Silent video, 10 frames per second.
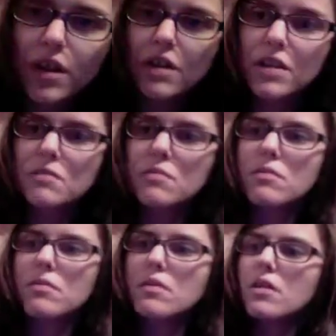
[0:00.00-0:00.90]
on it.
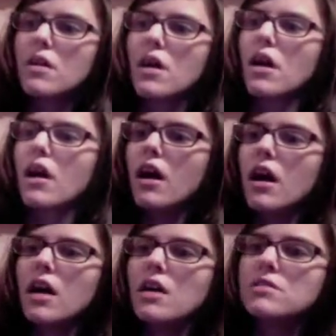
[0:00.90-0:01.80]

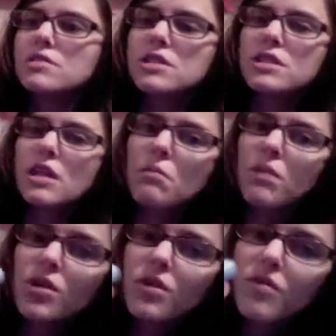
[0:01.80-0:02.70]
Uh, she's got
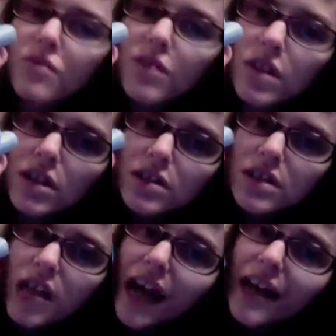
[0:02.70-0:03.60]
beautiful little
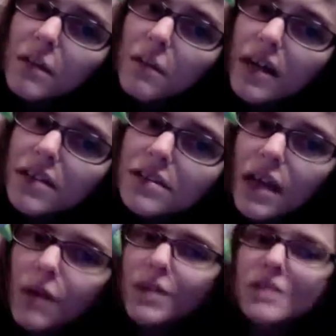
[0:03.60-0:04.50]
tiny
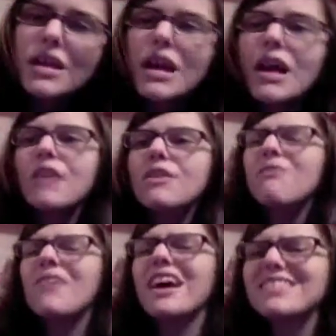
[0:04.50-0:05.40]
Pegasus wings. The
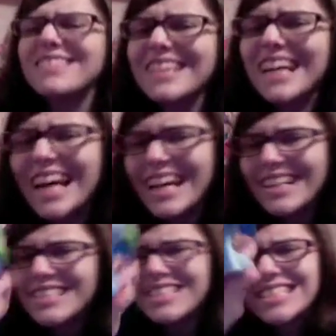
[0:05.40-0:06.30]
fact that the
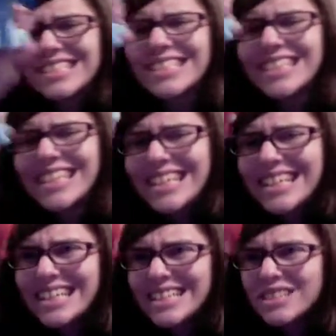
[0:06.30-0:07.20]
head
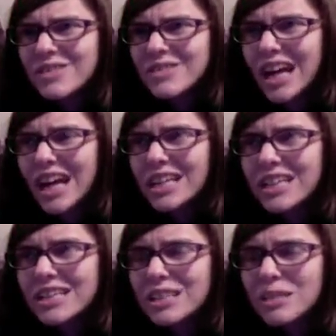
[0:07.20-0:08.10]
is so
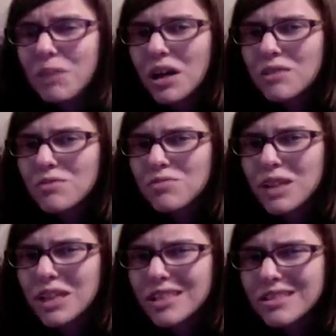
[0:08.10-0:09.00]
tiny to the
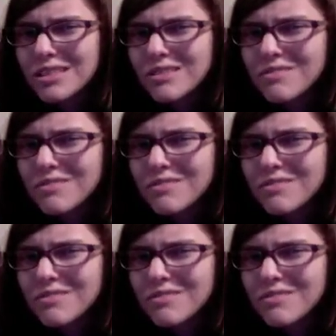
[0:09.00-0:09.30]
like in